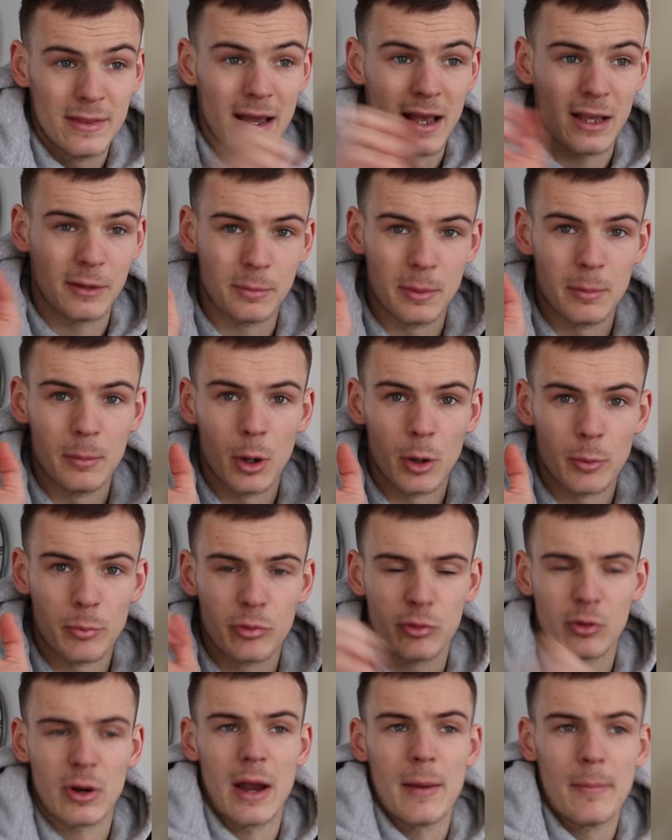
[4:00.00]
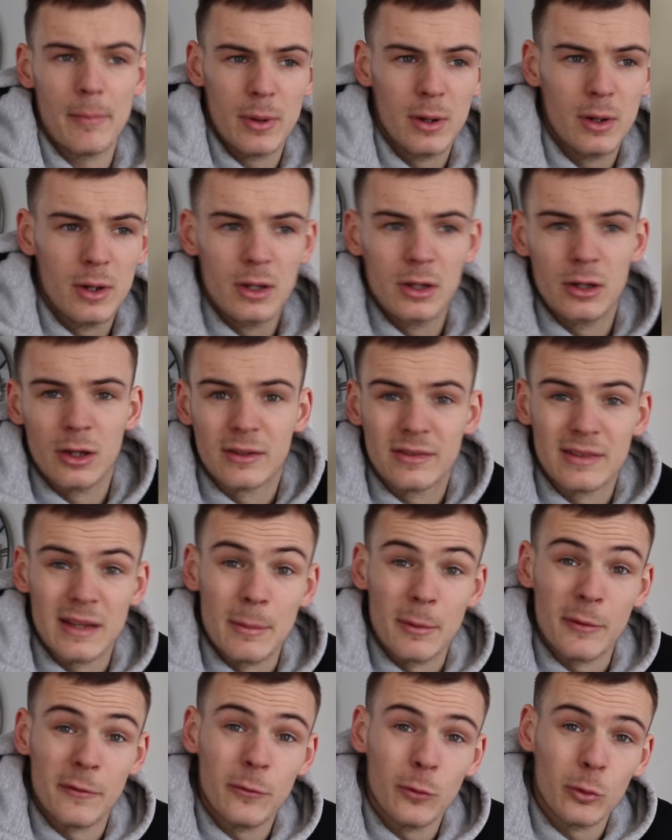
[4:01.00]
that has been my prep. Like I said,
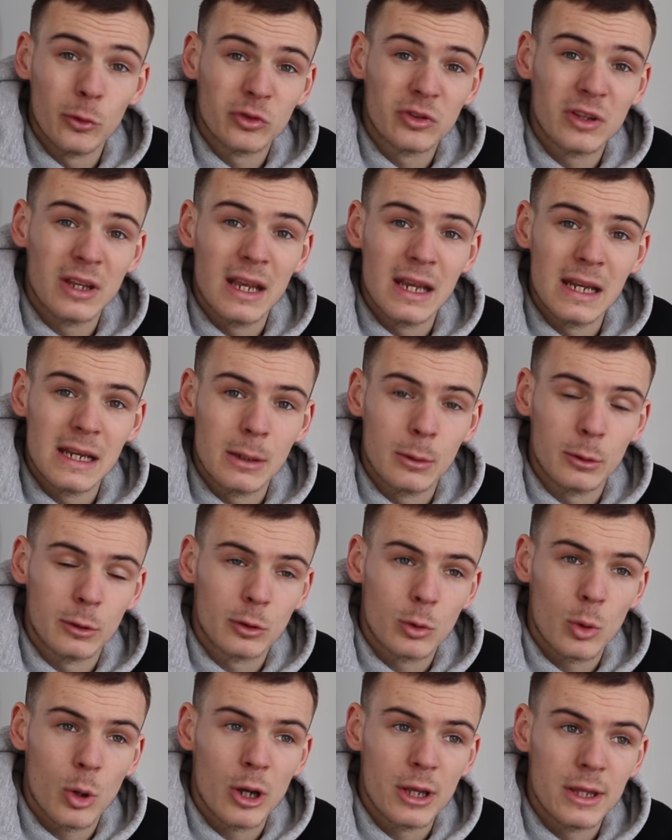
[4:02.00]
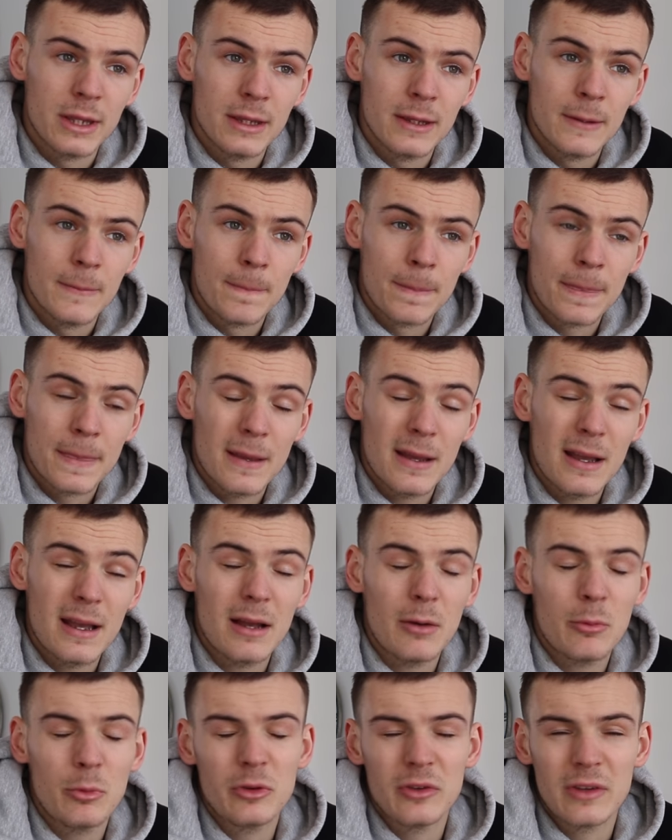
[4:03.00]
before skiing, it was quite,
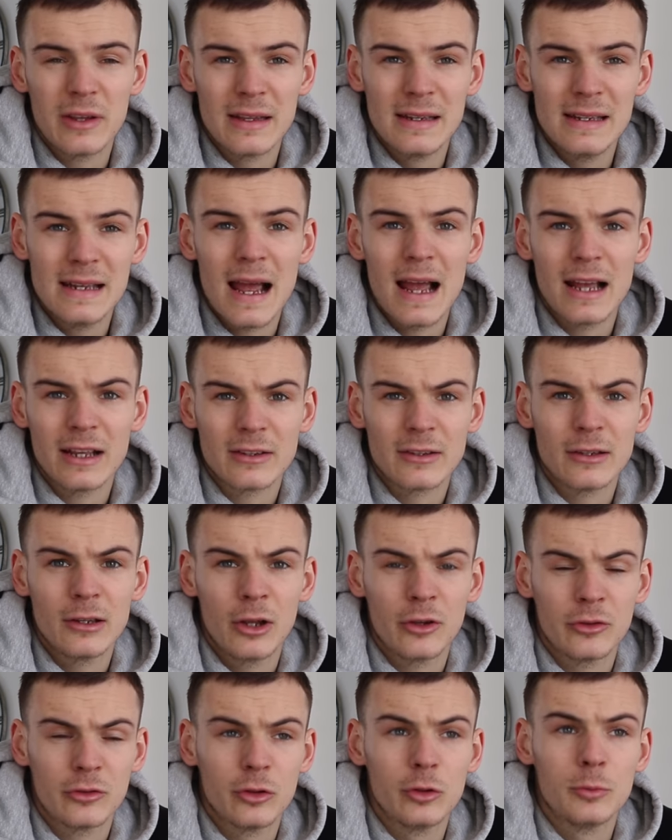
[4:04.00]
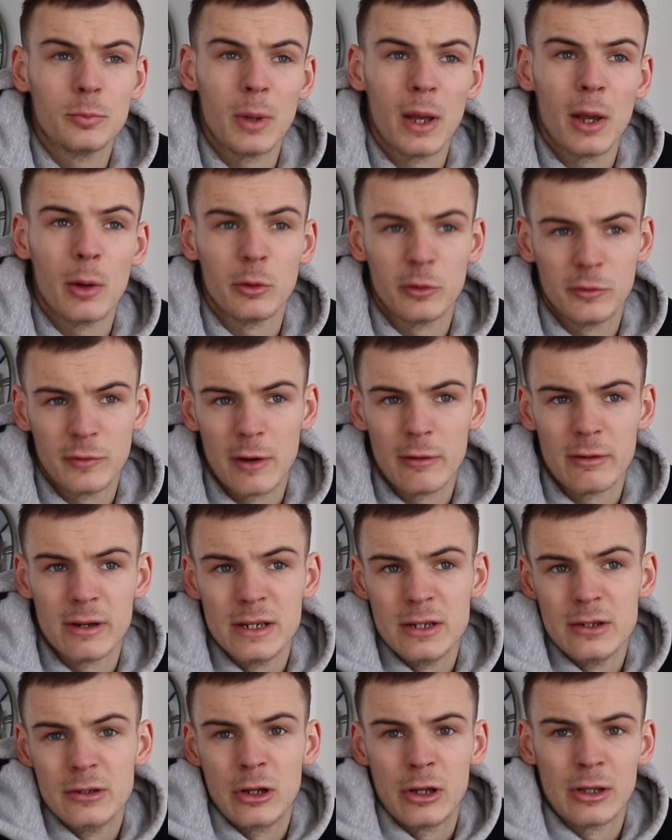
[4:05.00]
I wouldn't say lacklustered, but it was
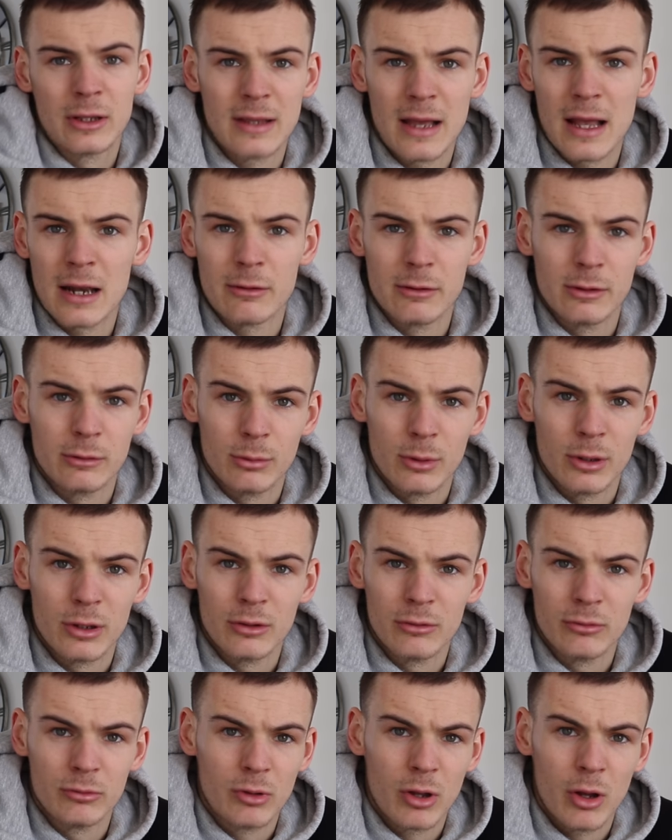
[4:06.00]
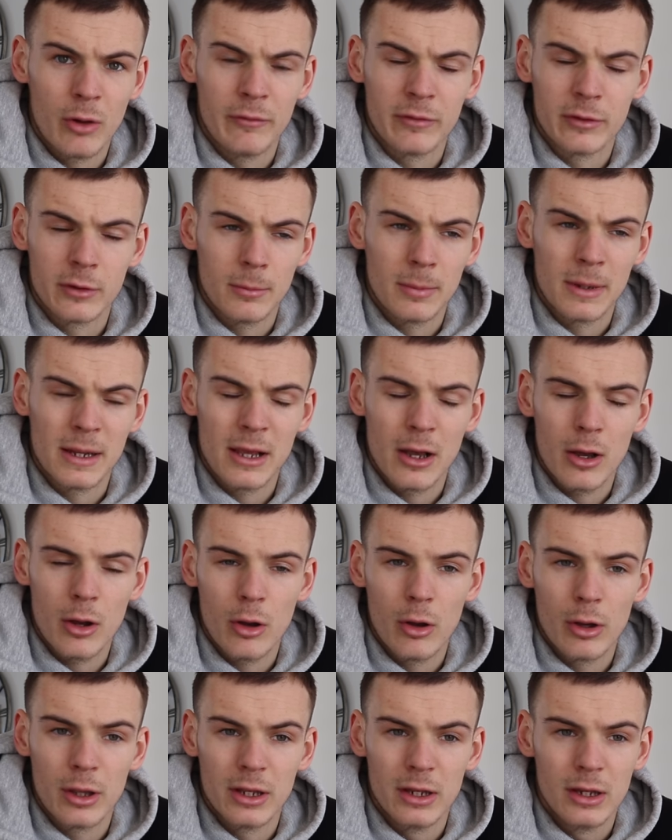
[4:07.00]
very, like, calories were comfortably
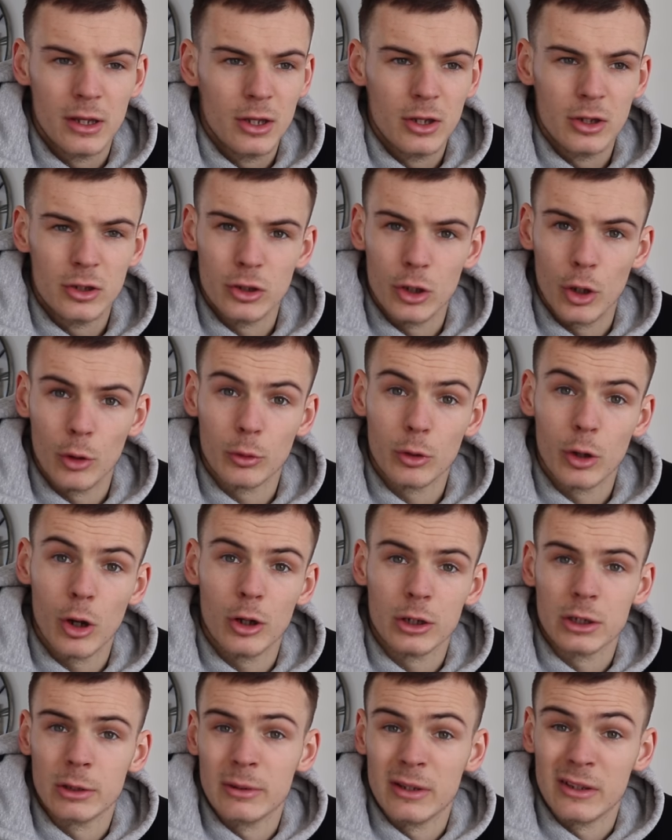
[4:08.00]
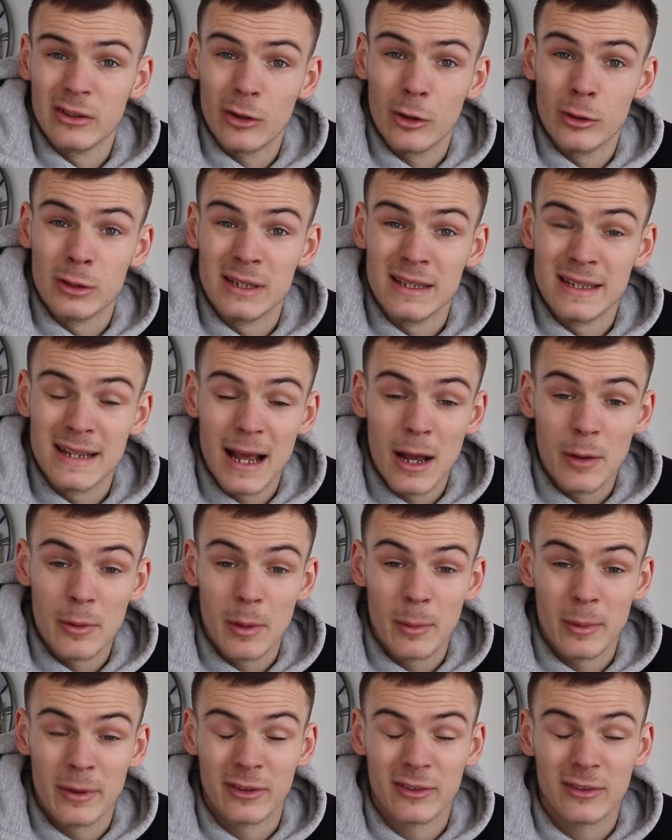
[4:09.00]
high and no cardio, and it's only now
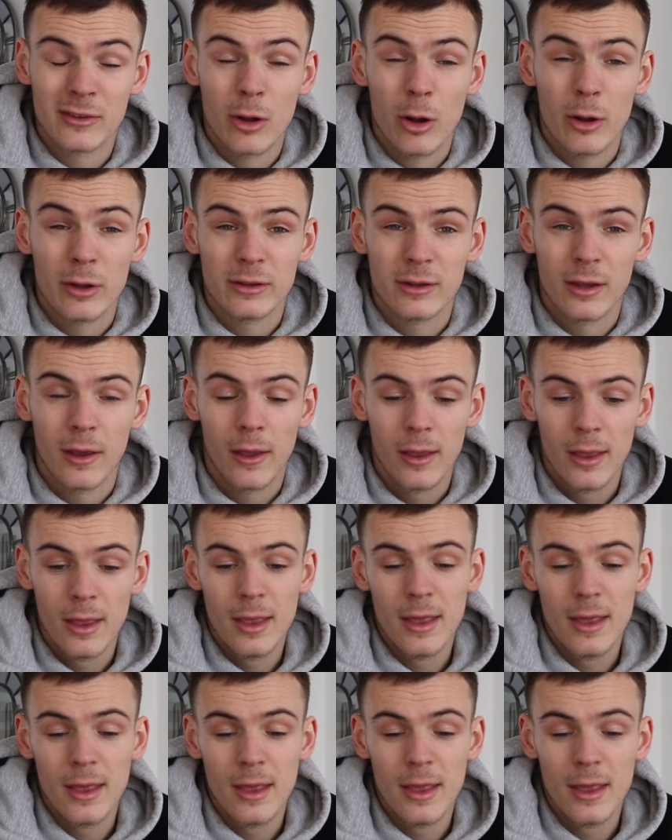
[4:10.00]
that we're starting to